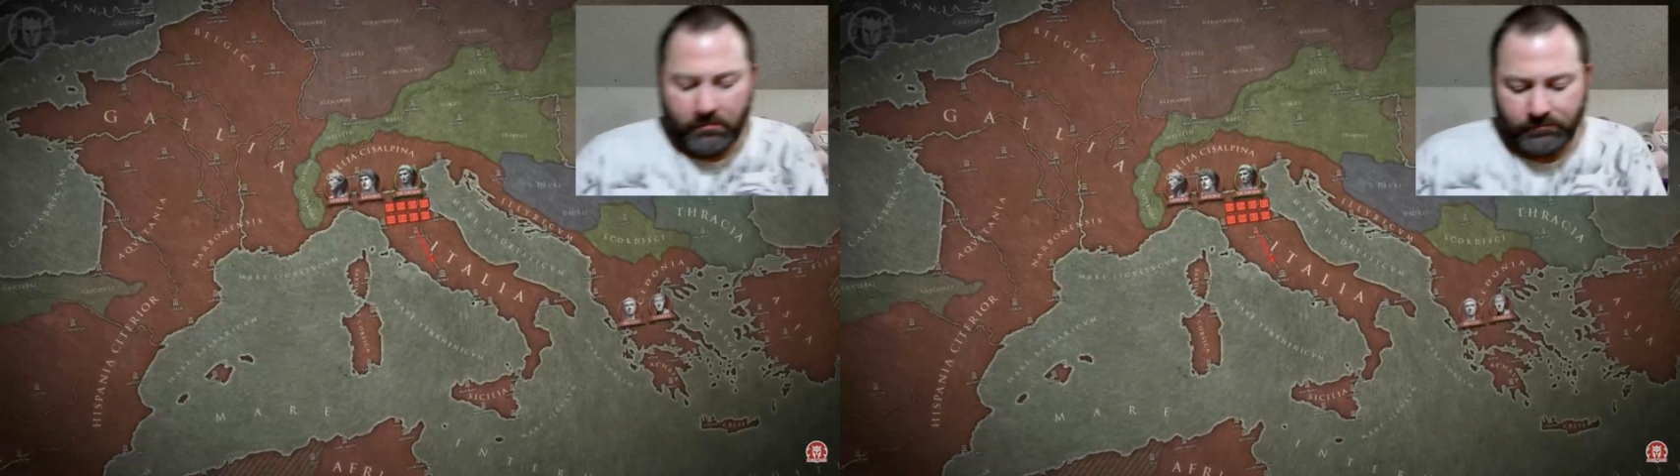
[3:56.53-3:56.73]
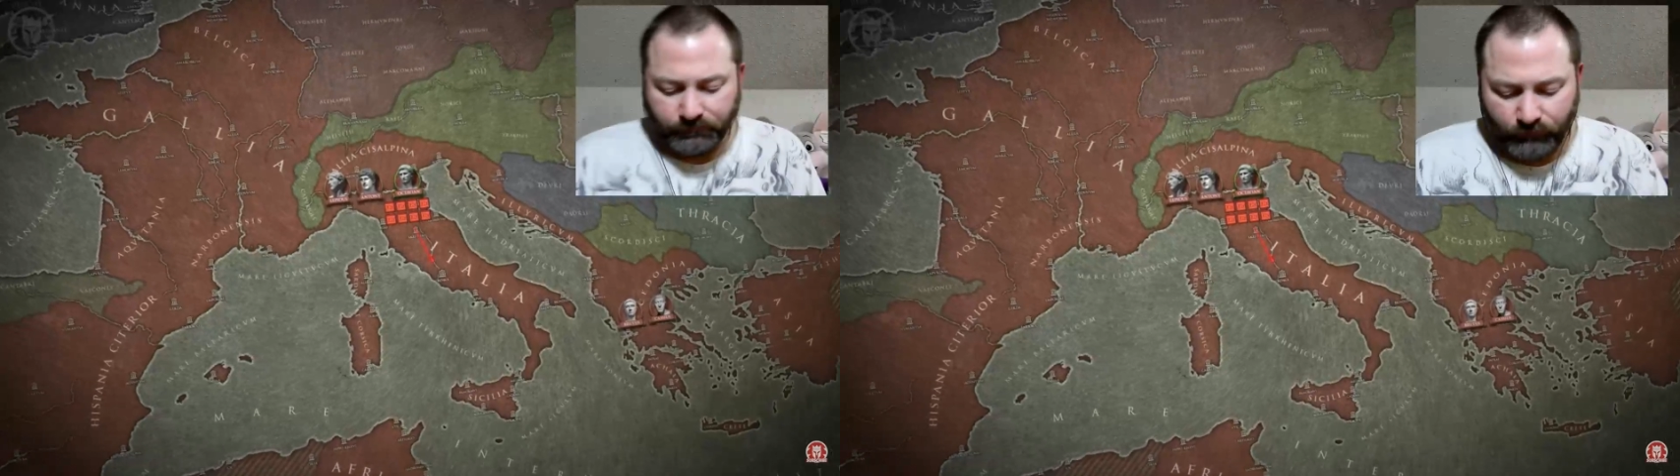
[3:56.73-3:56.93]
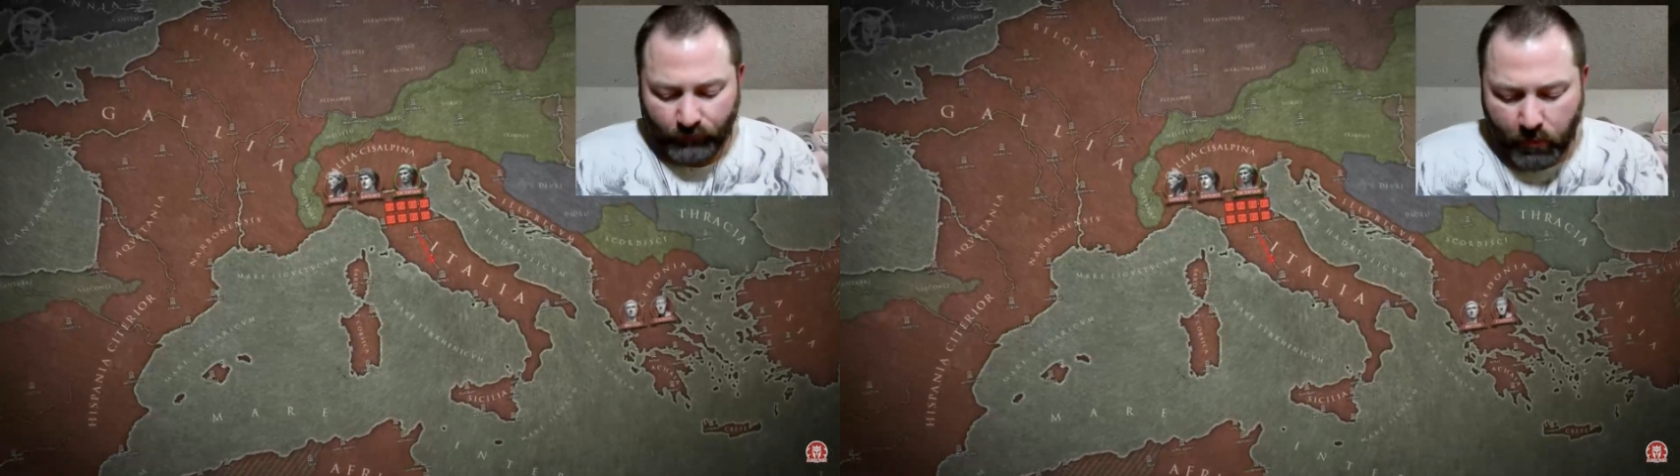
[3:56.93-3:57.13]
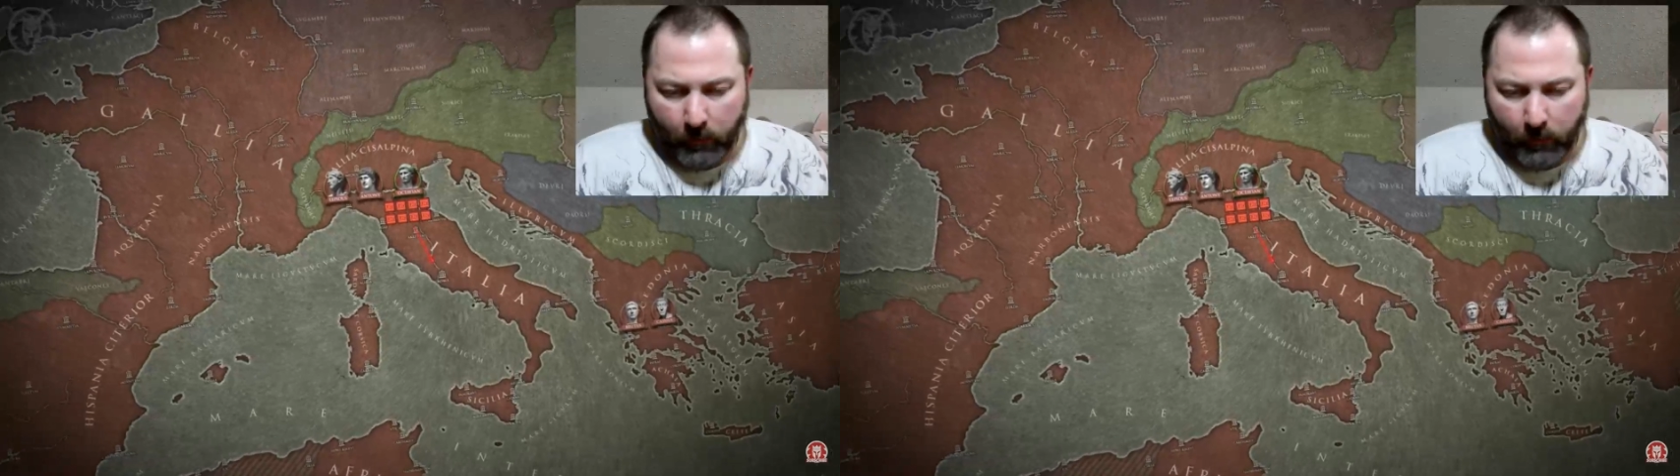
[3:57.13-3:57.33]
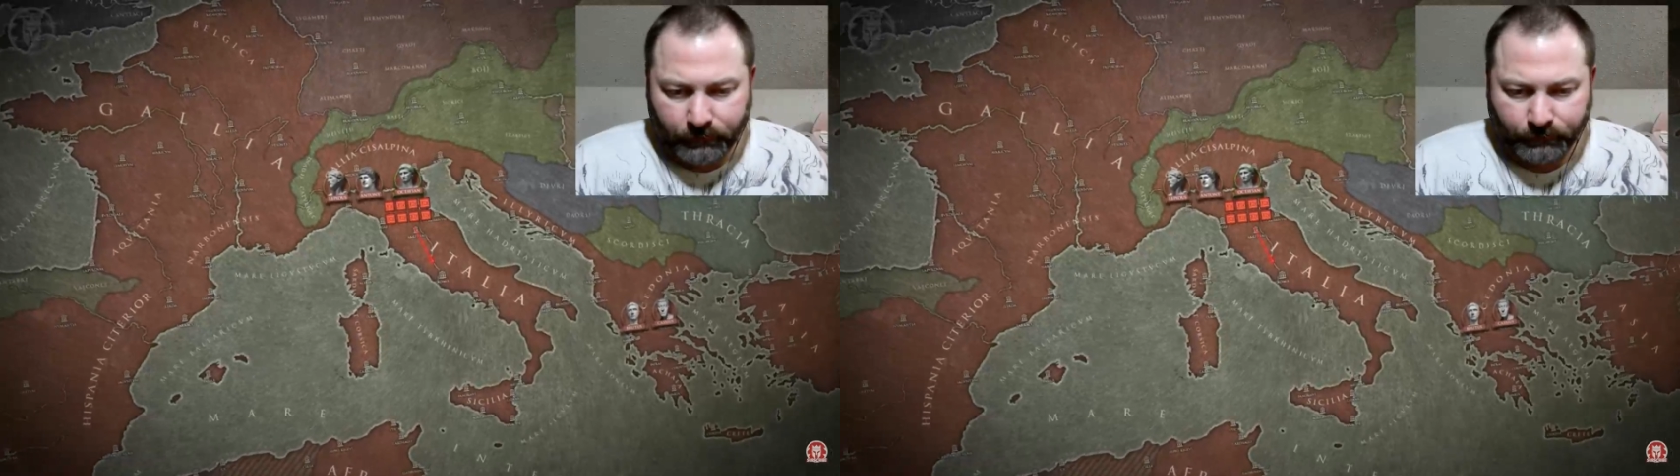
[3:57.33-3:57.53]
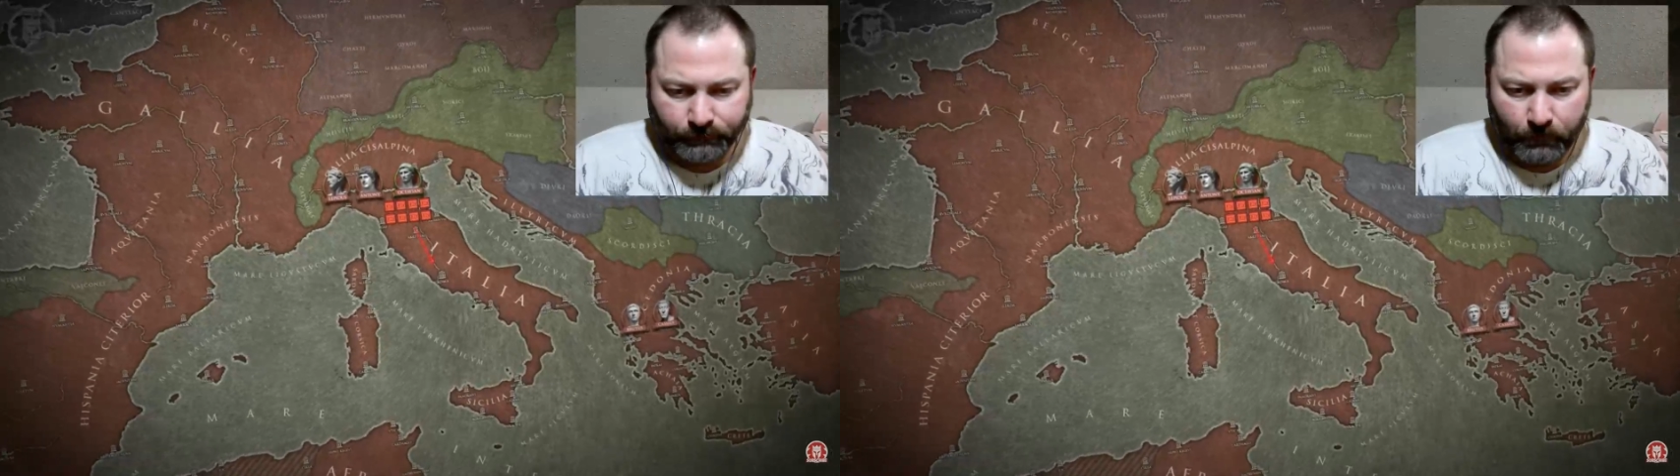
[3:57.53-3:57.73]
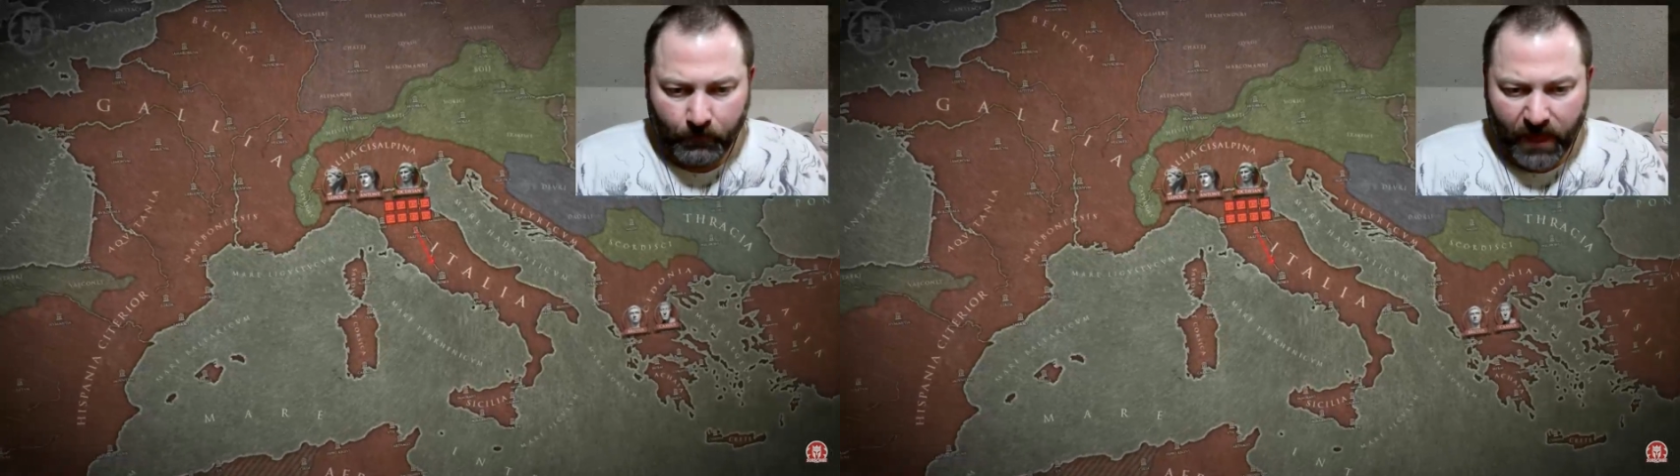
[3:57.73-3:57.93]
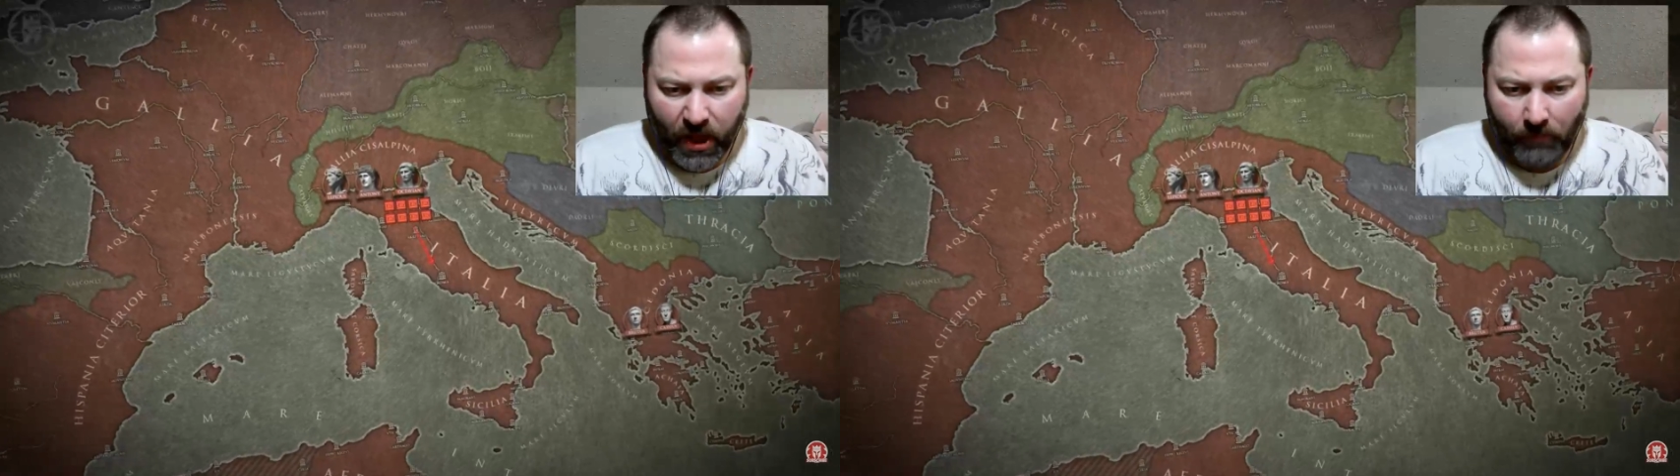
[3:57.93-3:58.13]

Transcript: Caught between the Senate and